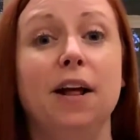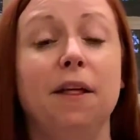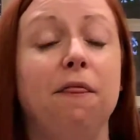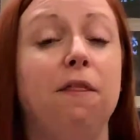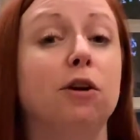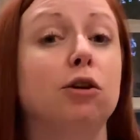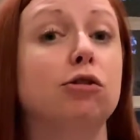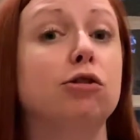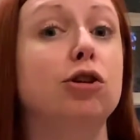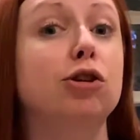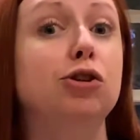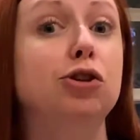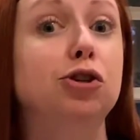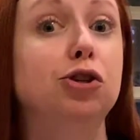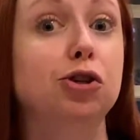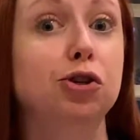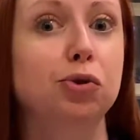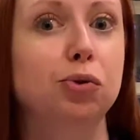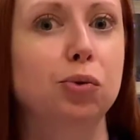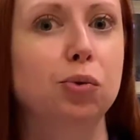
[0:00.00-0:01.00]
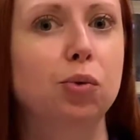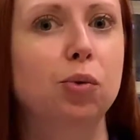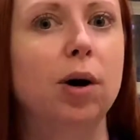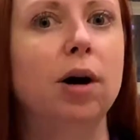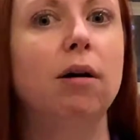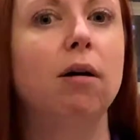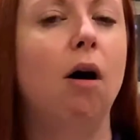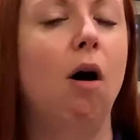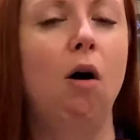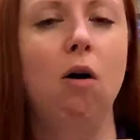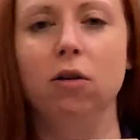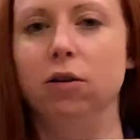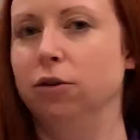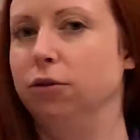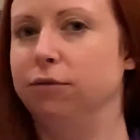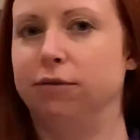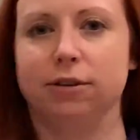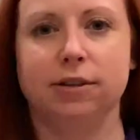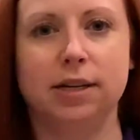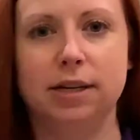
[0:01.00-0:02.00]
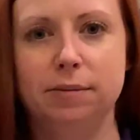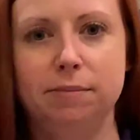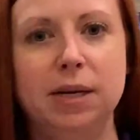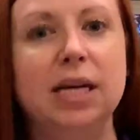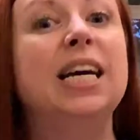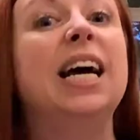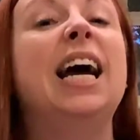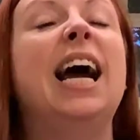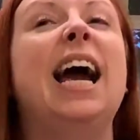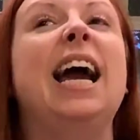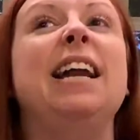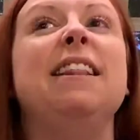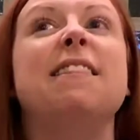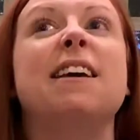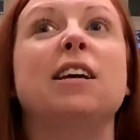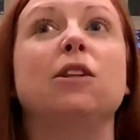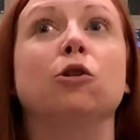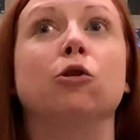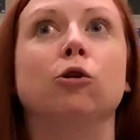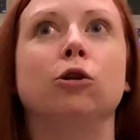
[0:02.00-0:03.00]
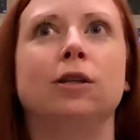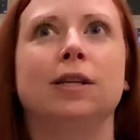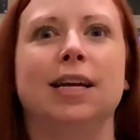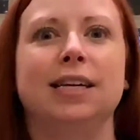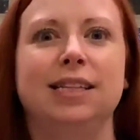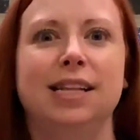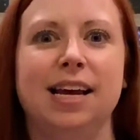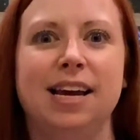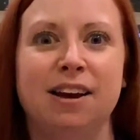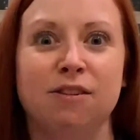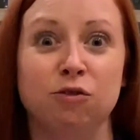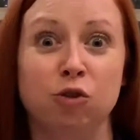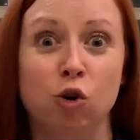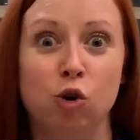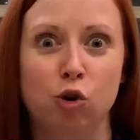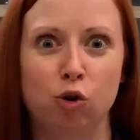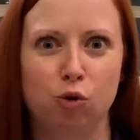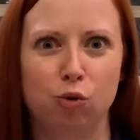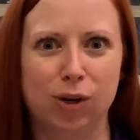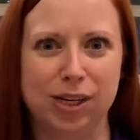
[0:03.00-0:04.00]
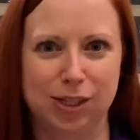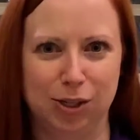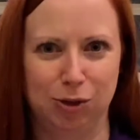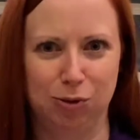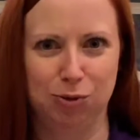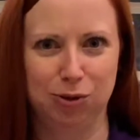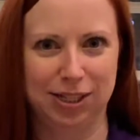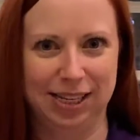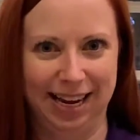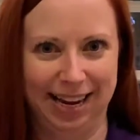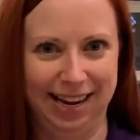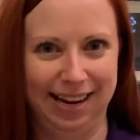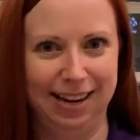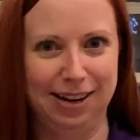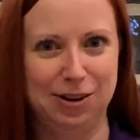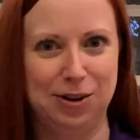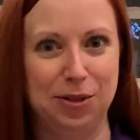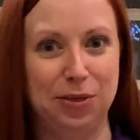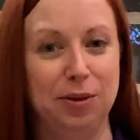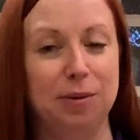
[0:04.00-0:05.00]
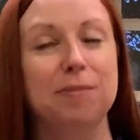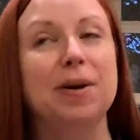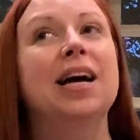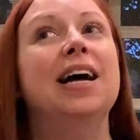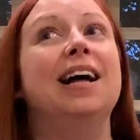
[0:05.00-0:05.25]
there's dew all over them and they look like they have crystals hanging on them.